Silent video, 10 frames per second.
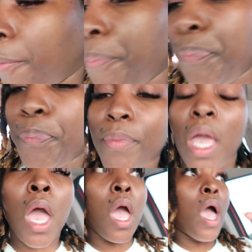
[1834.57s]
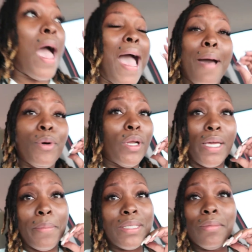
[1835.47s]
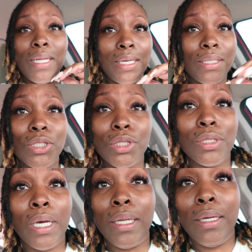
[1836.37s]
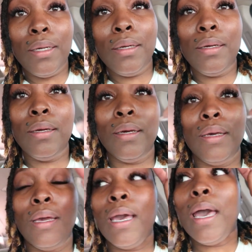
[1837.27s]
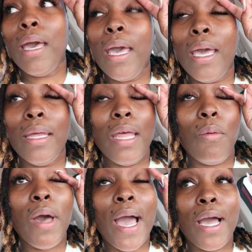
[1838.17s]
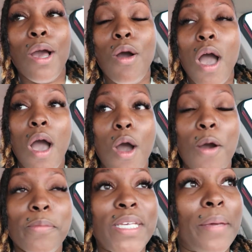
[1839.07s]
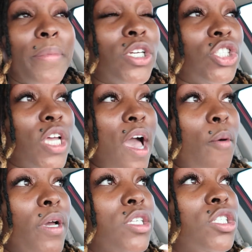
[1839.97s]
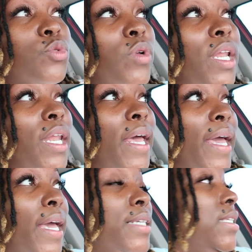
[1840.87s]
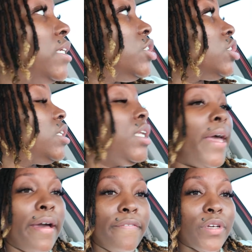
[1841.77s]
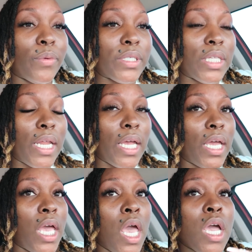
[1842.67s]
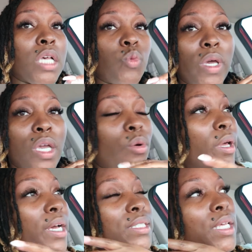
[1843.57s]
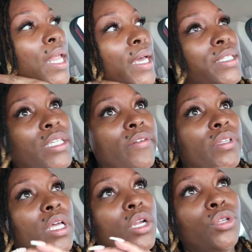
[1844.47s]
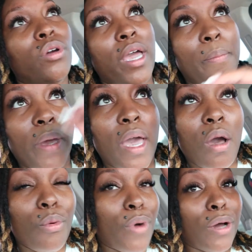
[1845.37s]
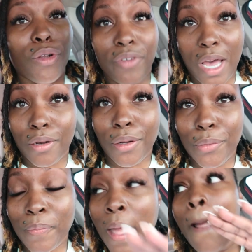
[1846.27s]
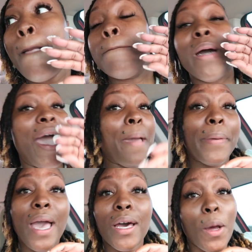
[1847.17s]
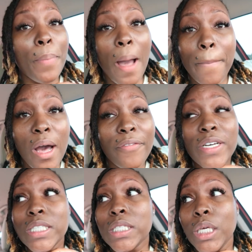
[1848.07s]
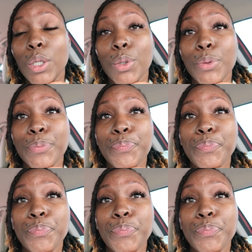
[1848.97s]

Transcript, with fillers: I'm gonna give me some lunch, honey, and that way I can go home, take me a shower, and just relax and chill out for the rest of the day, because we ain't going out till like 7:30. You know, happy hour, well, I don't know if y'all know, but happy hour don't pop off until